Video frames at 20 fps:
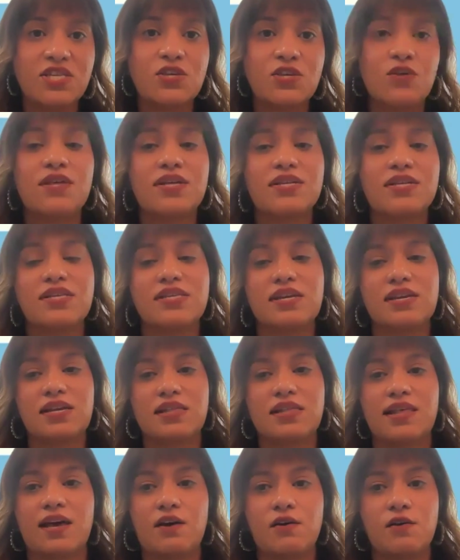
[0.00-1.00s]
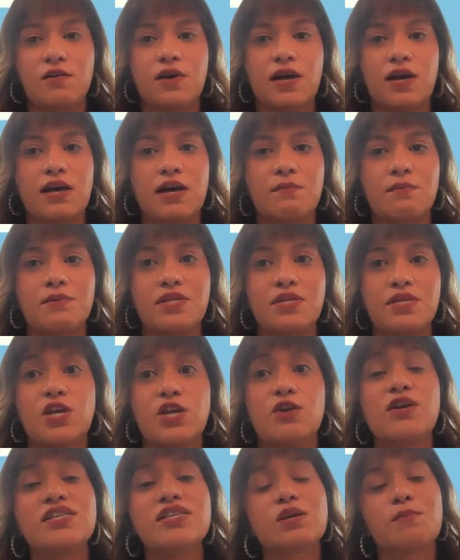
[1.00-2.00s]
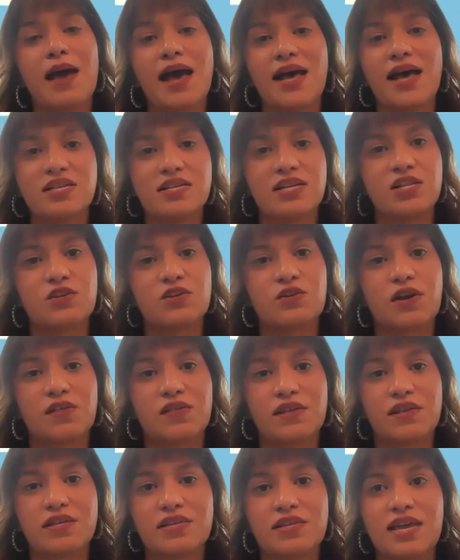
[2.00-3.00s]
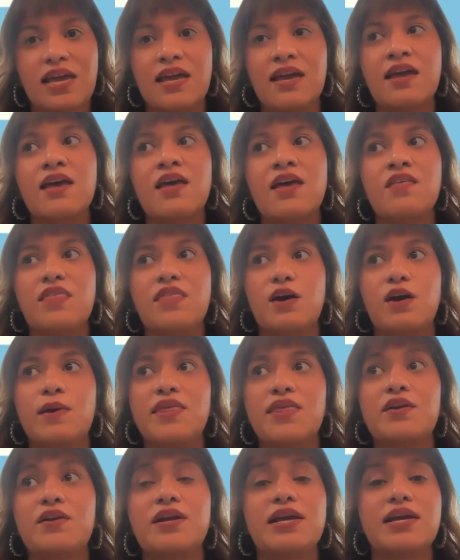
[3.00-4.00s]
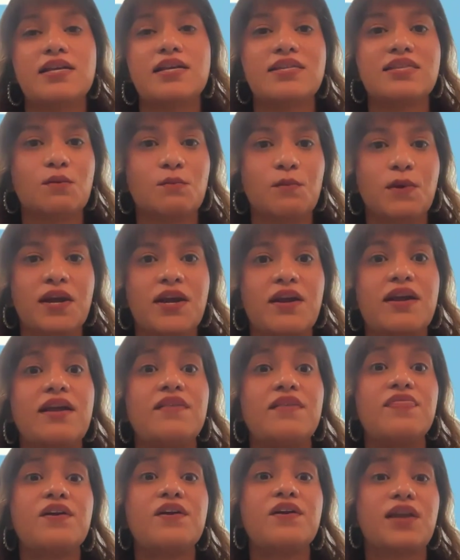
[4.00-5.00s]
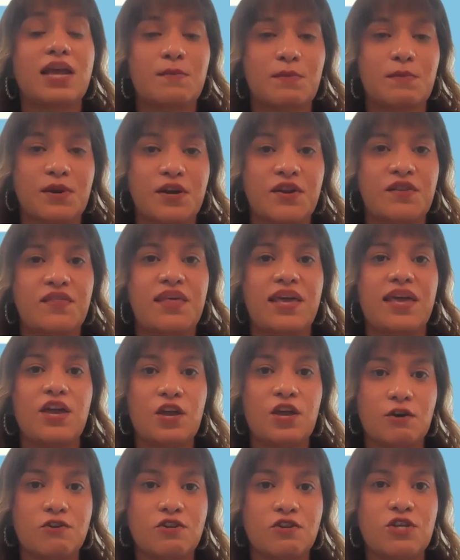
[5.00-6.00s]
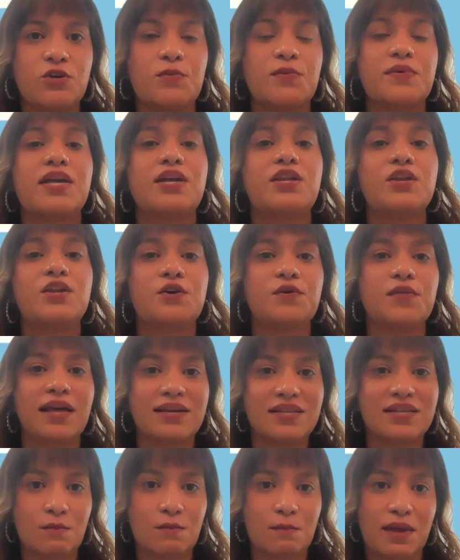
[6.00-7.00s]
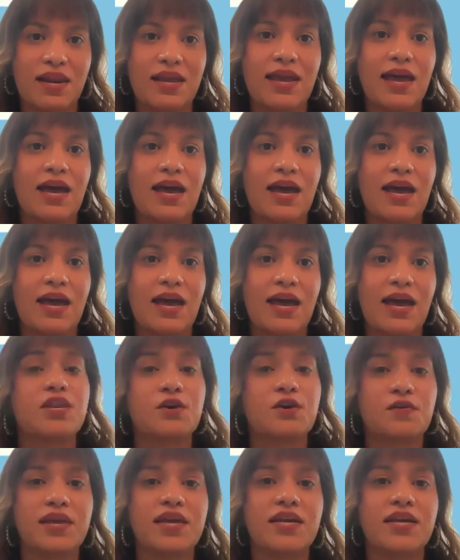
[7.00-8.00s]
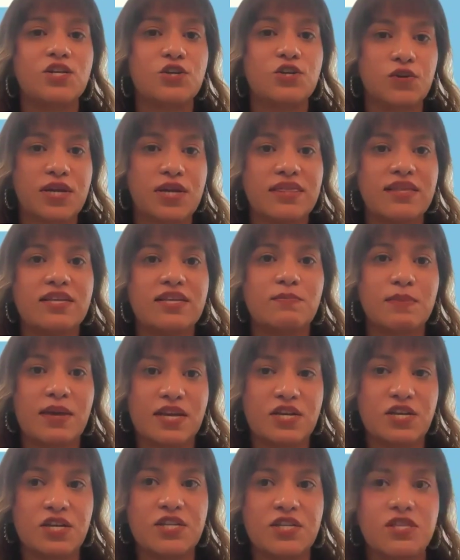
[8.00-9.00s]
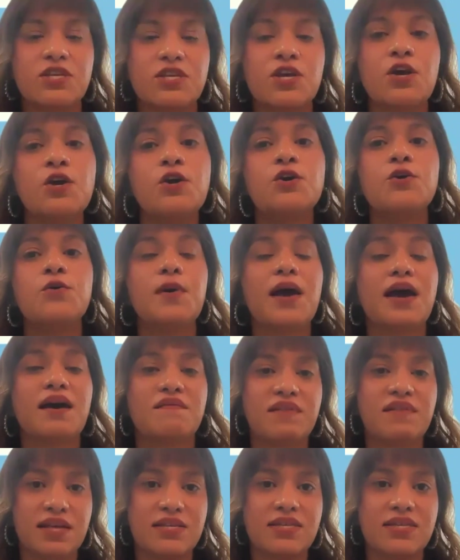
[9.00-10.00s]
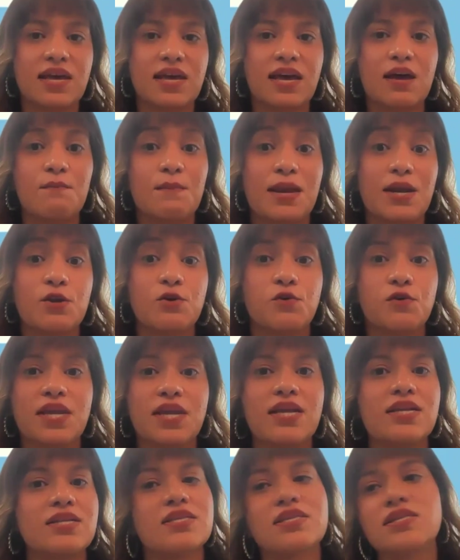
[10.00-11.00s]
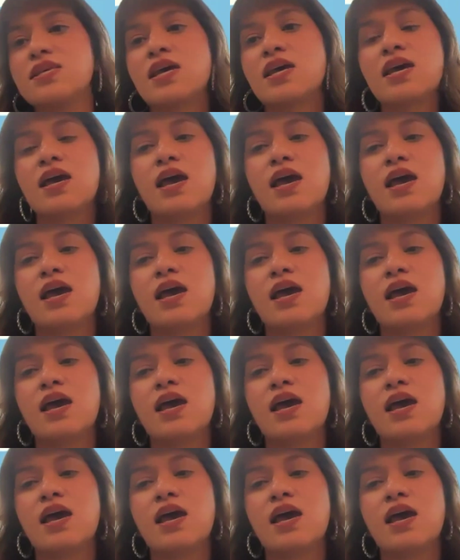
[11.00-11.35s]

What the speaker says: So this is going to allow to increase capacity throughout the state. That way there is somewhere in their neighborhood they can go to where they know they accept Medi-Cal, where they know they can treat these patients who have these medical needs.